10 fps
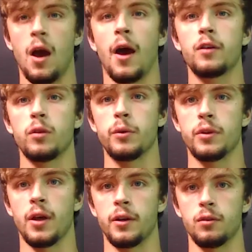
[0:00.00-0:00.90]
agree with
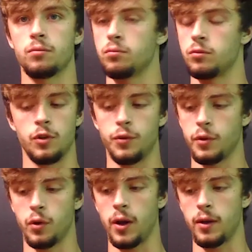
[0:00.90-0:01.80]
that. You're doing
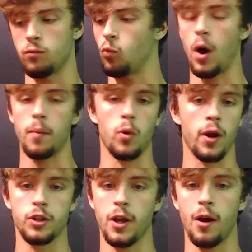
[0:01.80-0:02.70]
great. Why
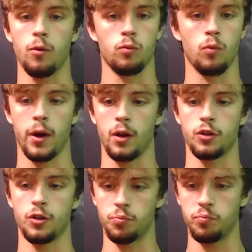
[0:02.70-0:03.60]
branch out? Why not
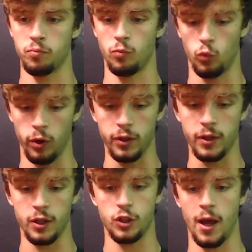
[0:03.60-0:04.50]
just really
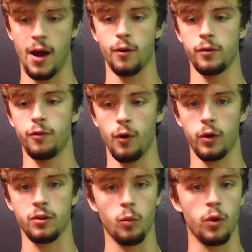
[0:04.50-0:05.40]
niche down and focus on